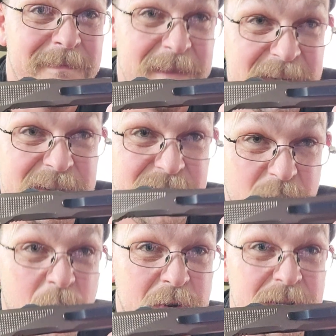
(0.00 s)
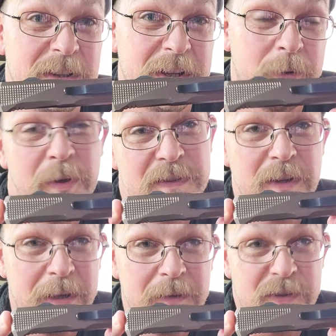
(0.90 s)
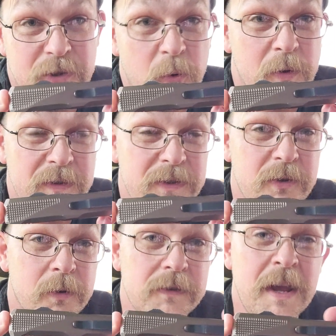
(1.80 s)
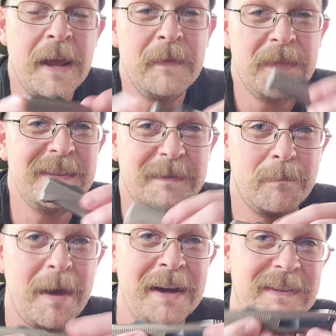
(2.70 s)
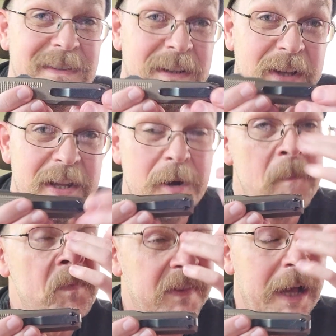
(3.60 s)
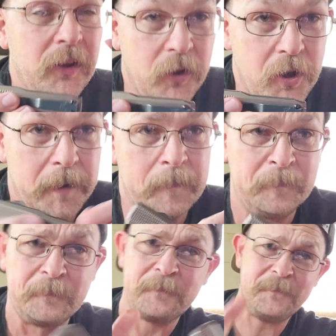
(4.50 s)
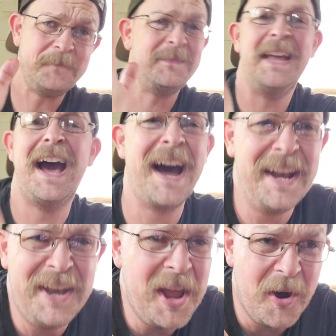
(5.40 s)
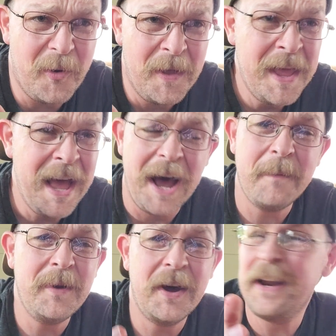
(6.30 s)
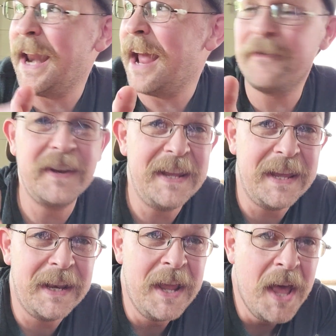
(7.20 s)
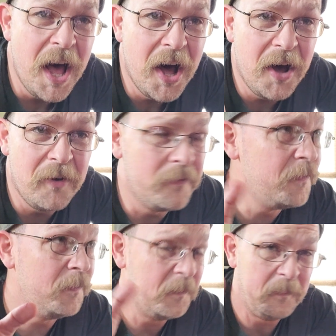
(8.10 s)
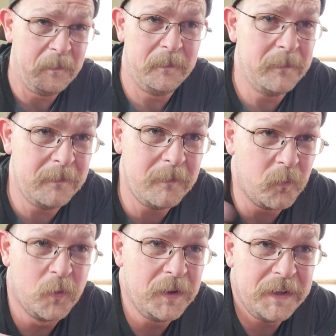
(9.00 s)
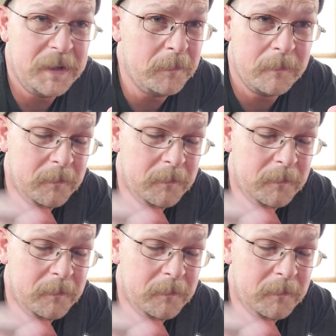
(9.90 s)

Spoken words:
This is your stiletto. Well, it's not, if it's yours, it's yours. This is my stiletto. Now look, I know I'm not an advocate of really